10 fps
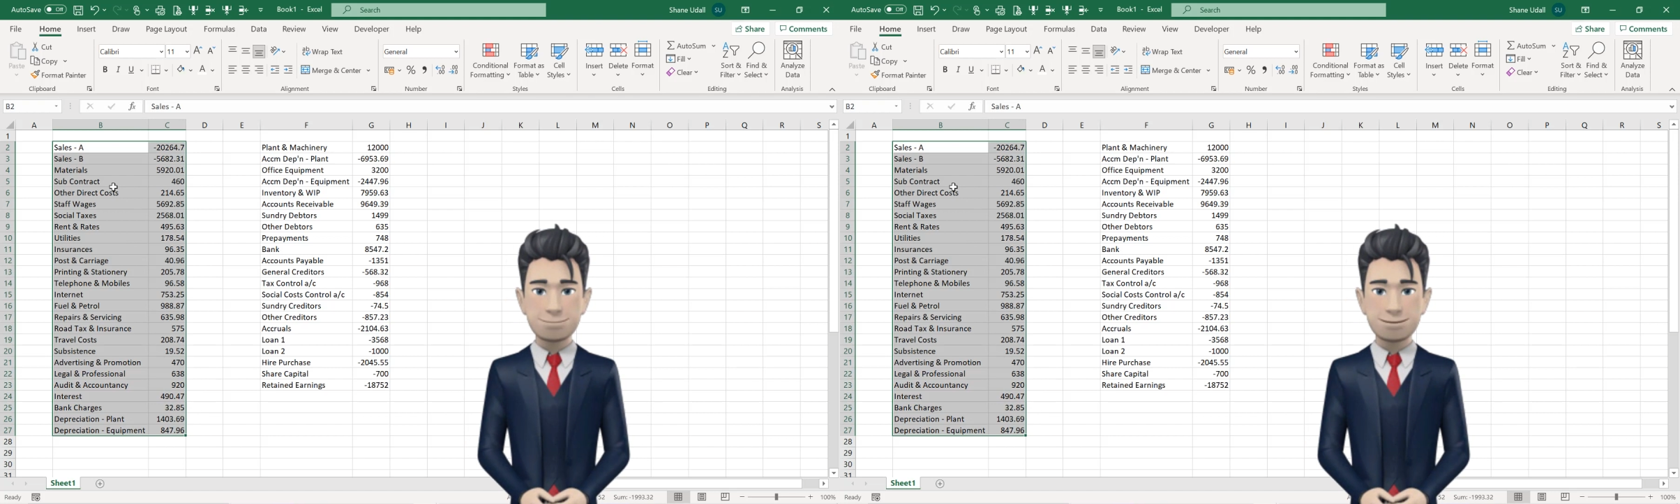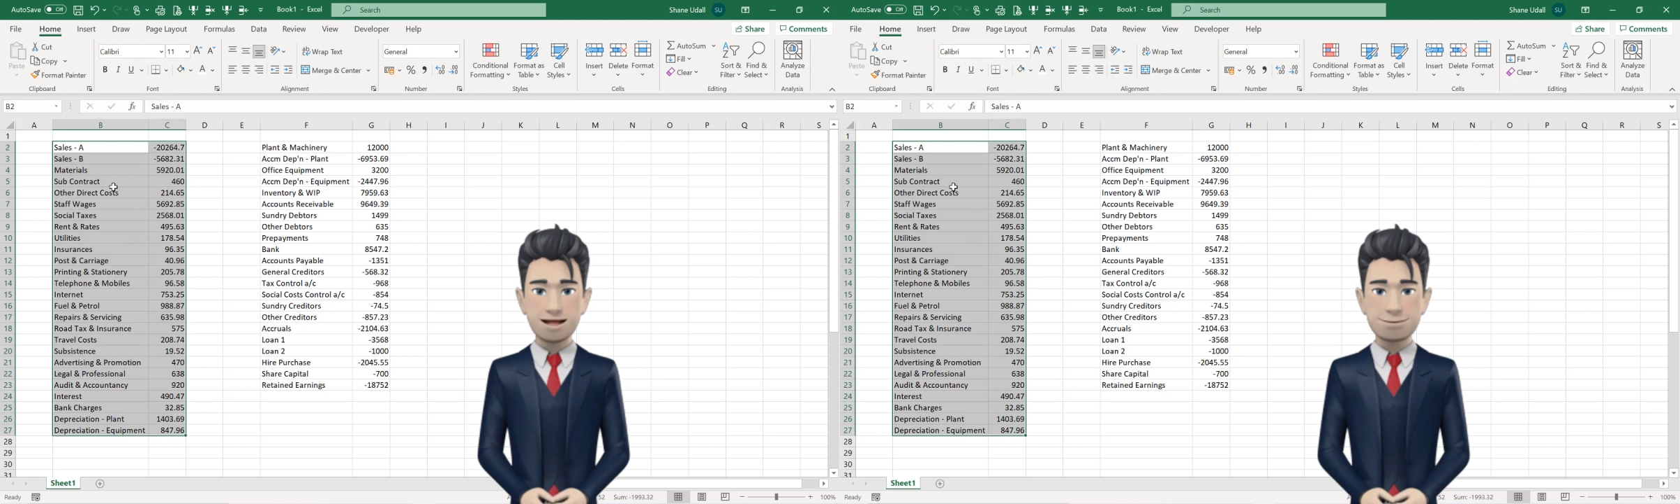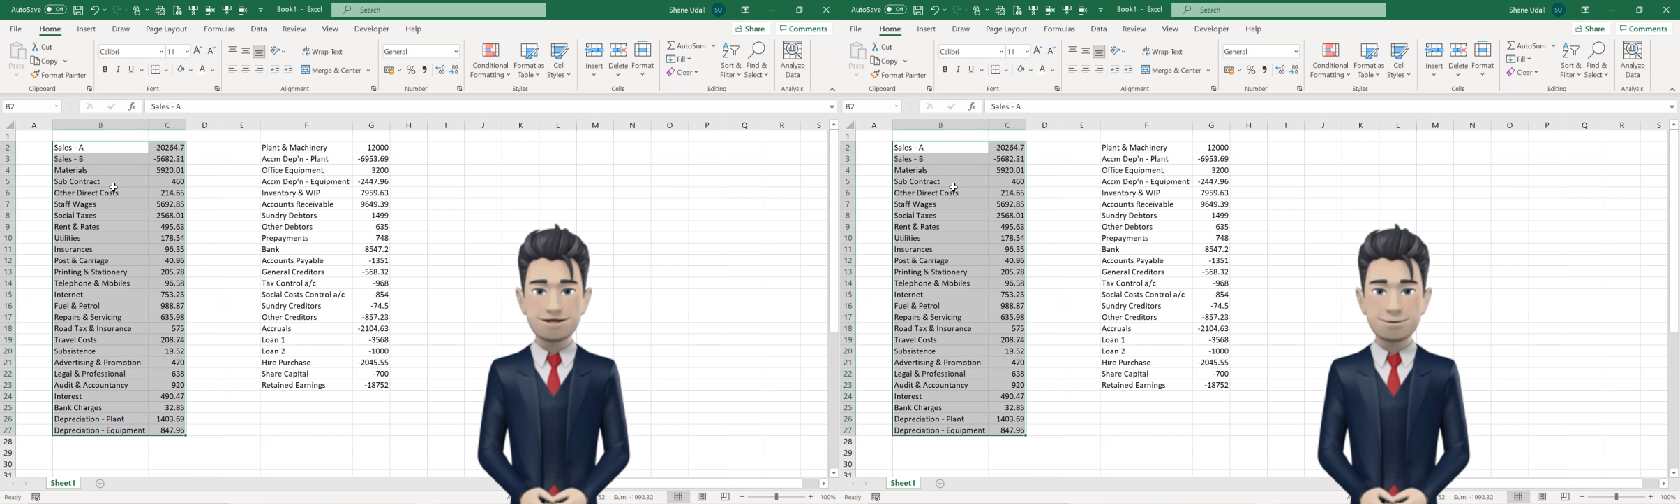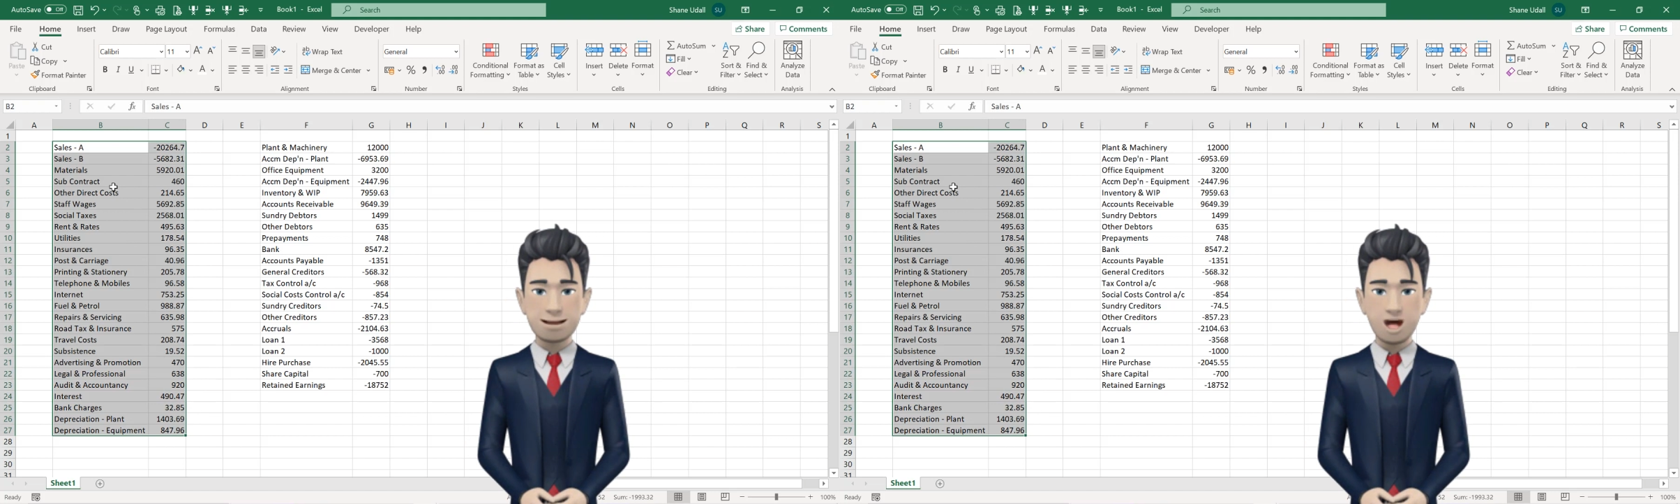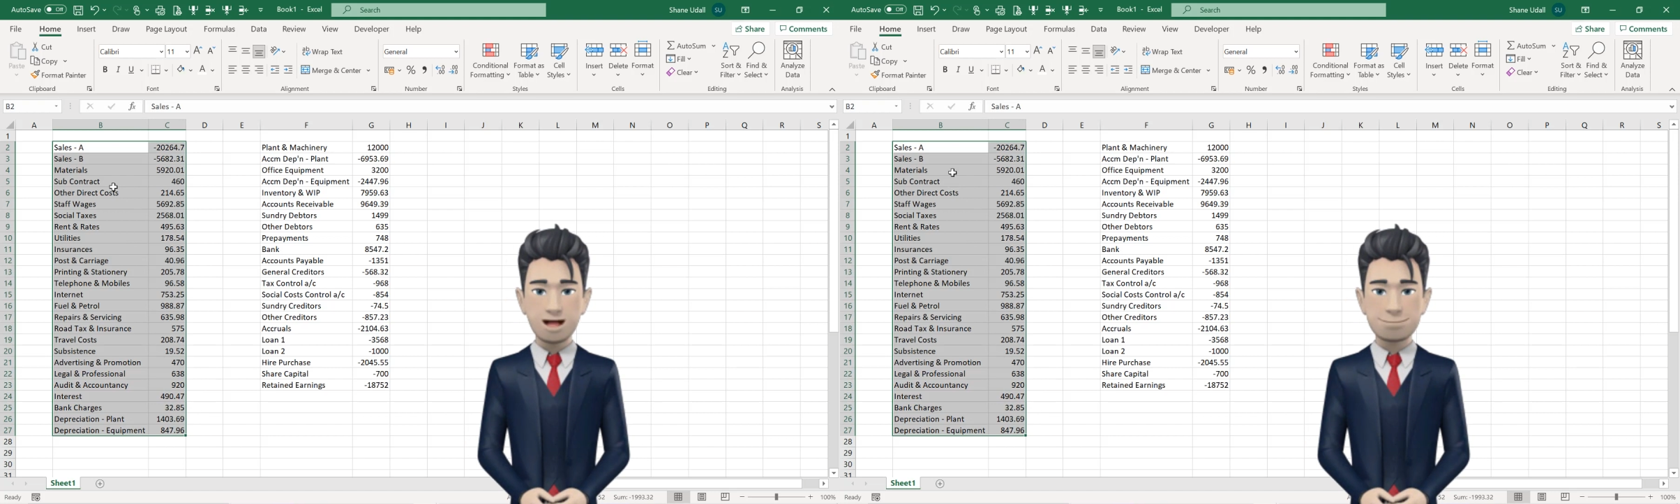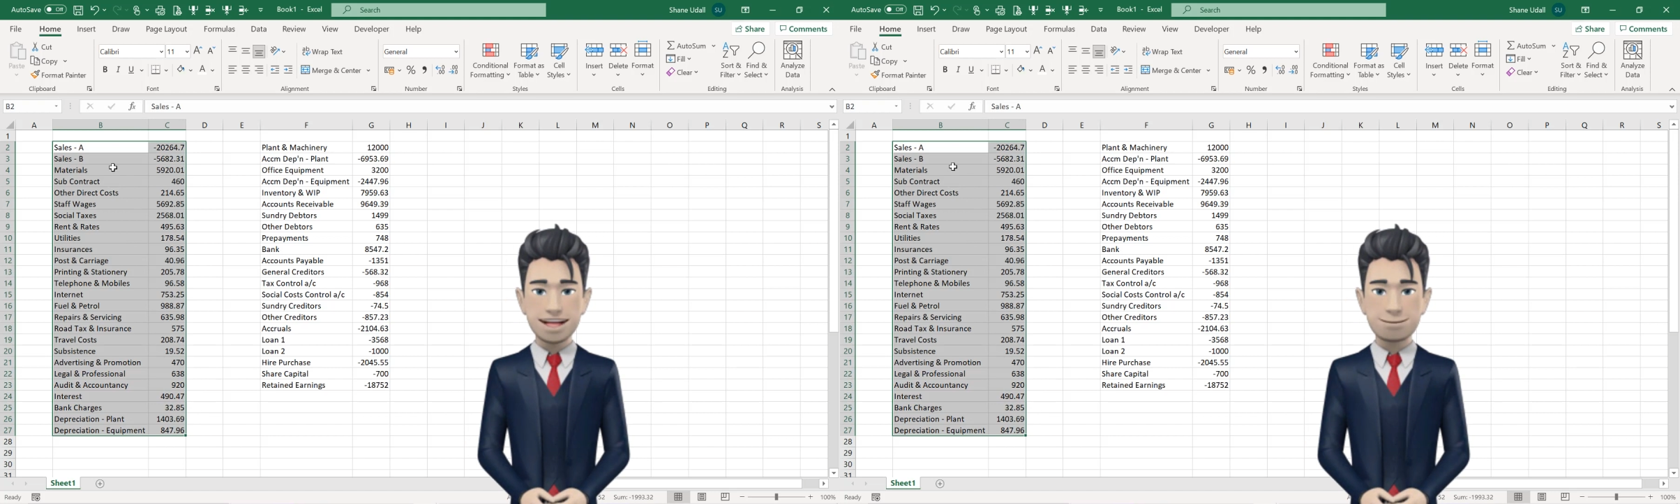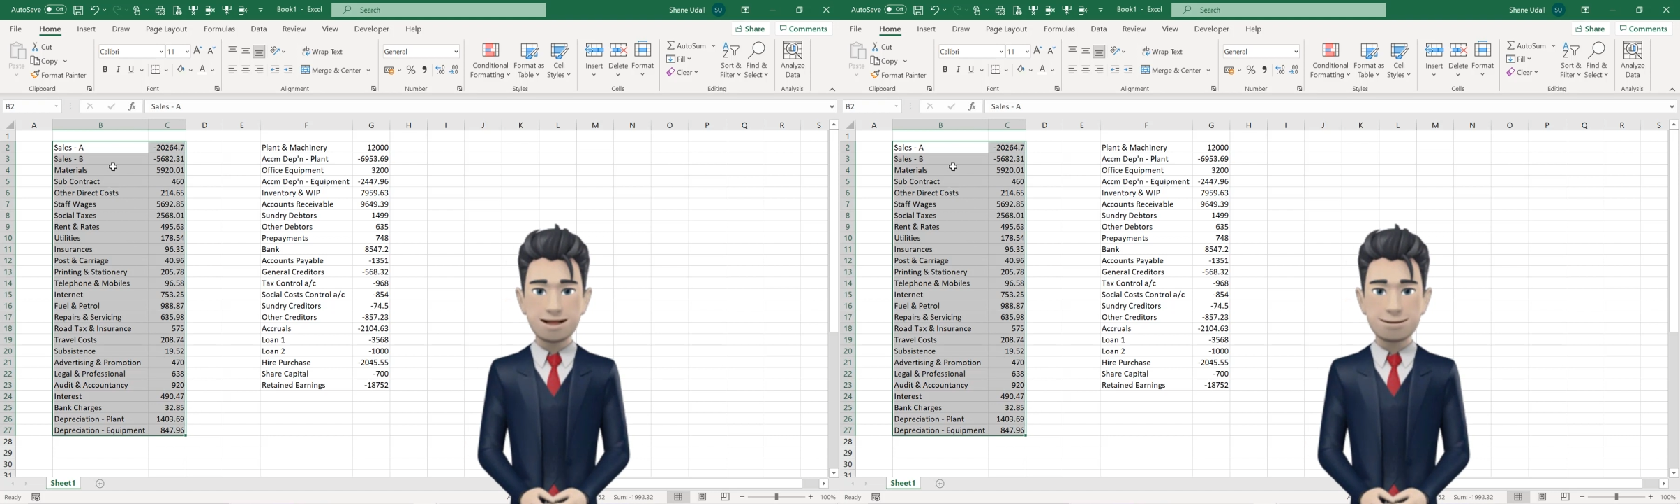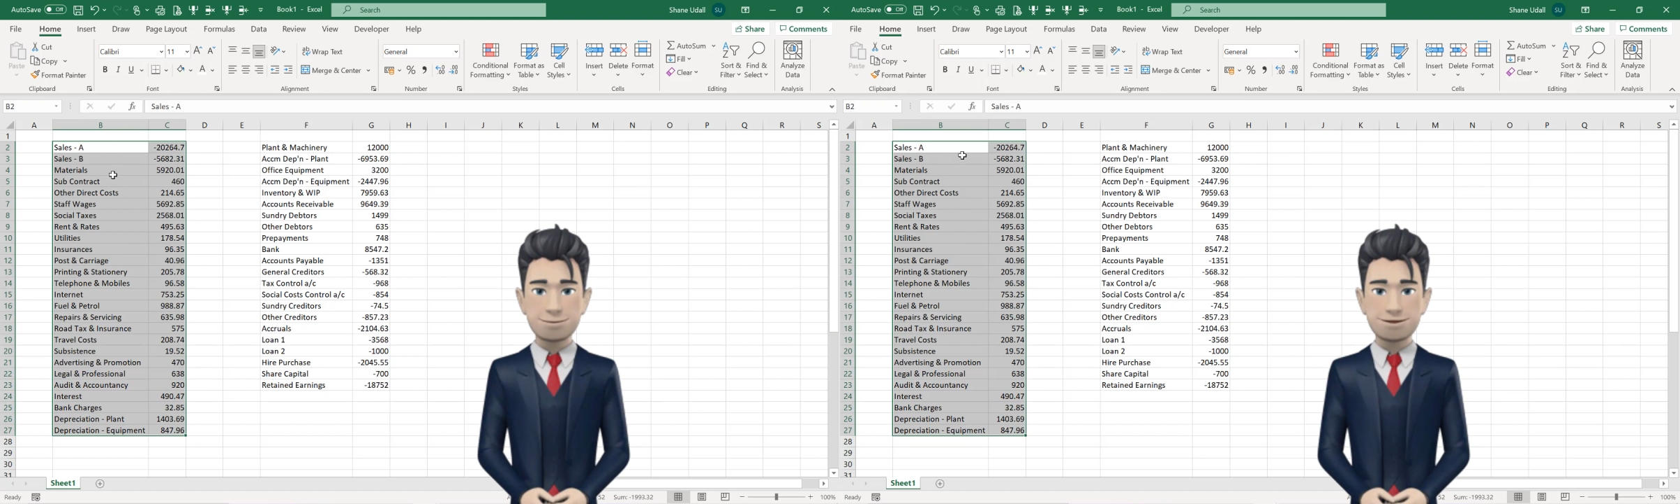and the business
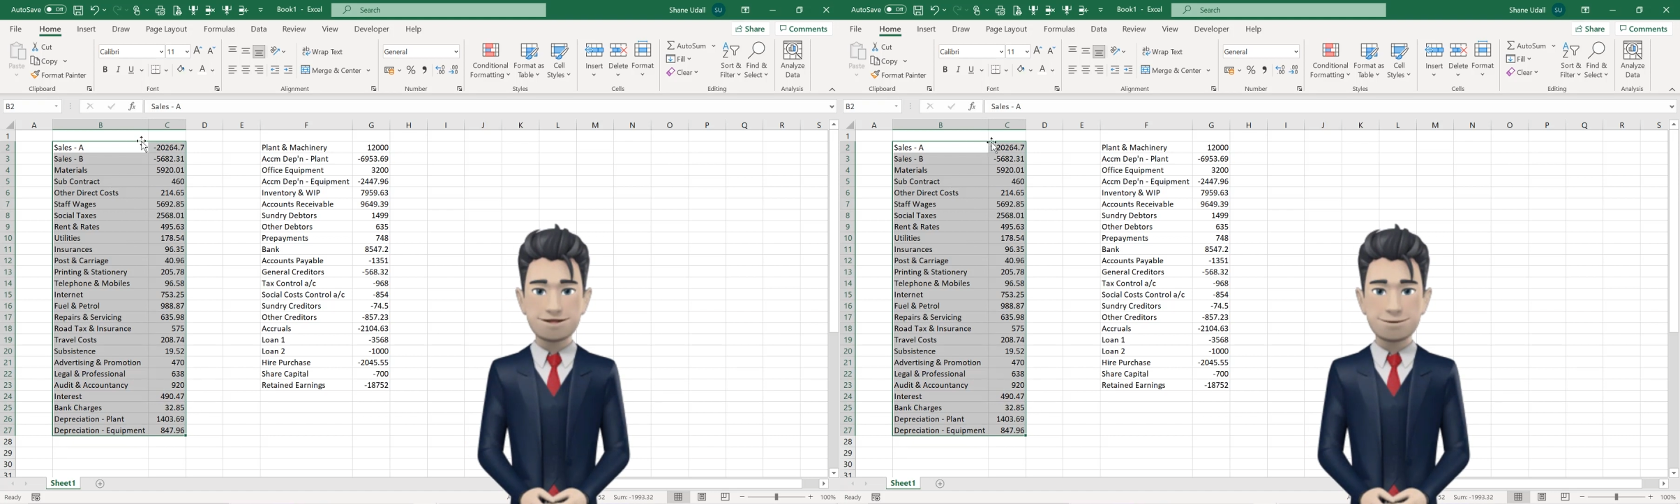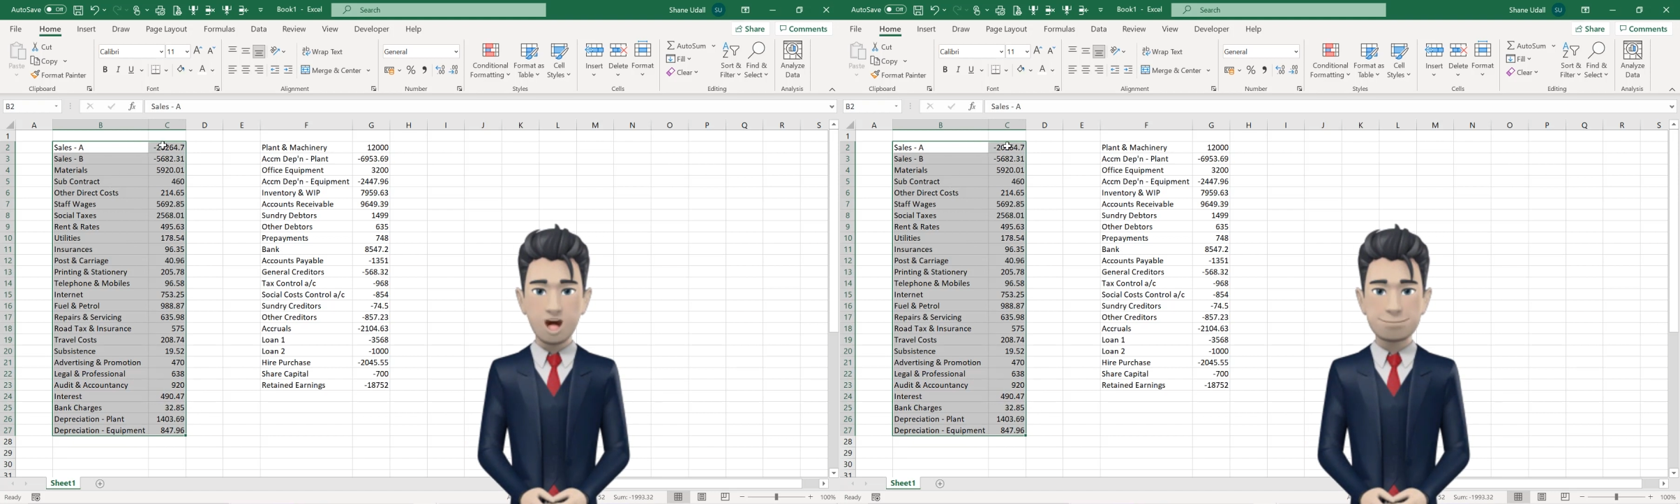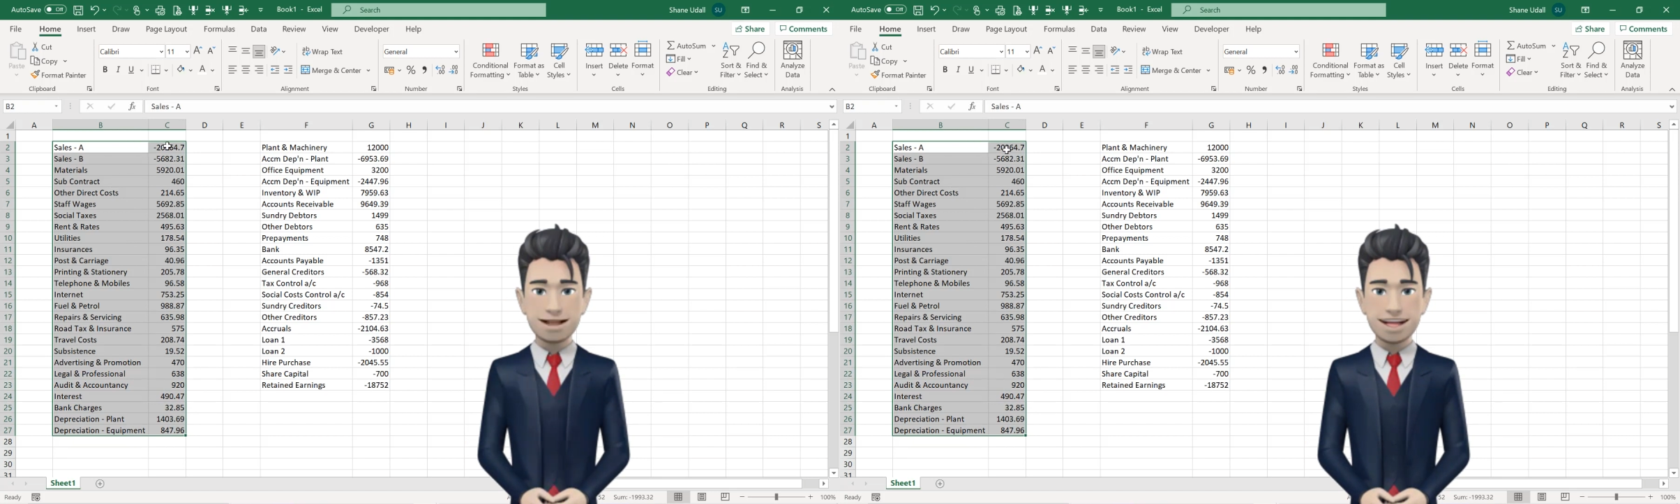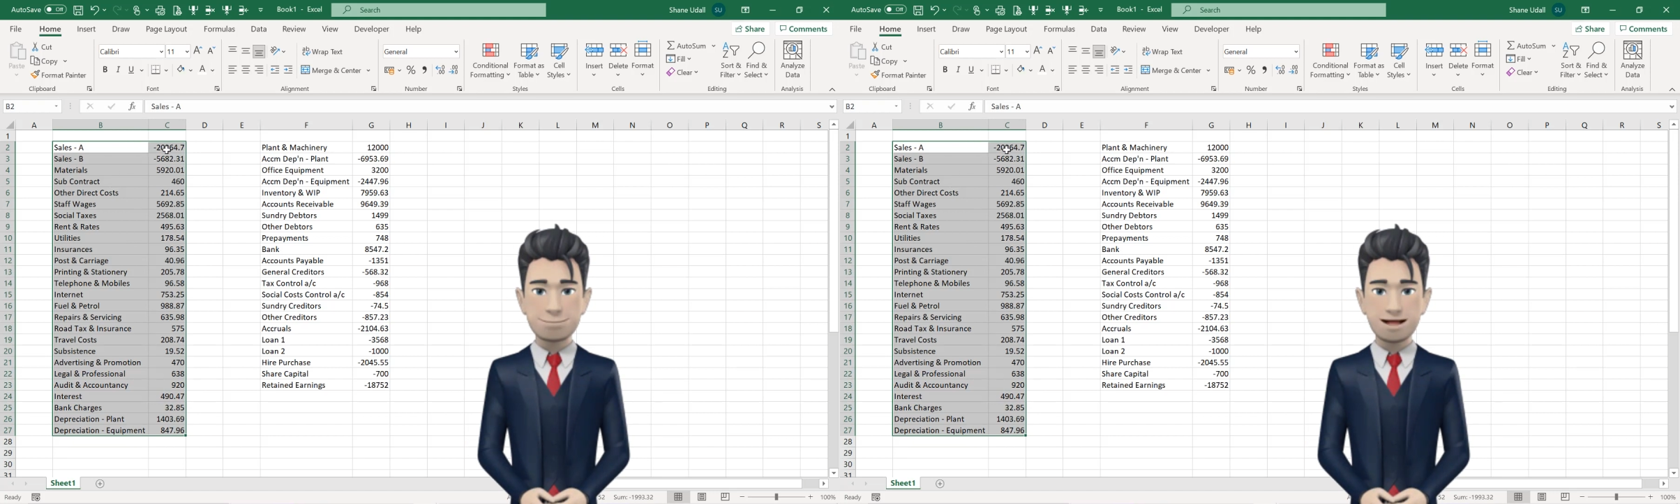expenditure section,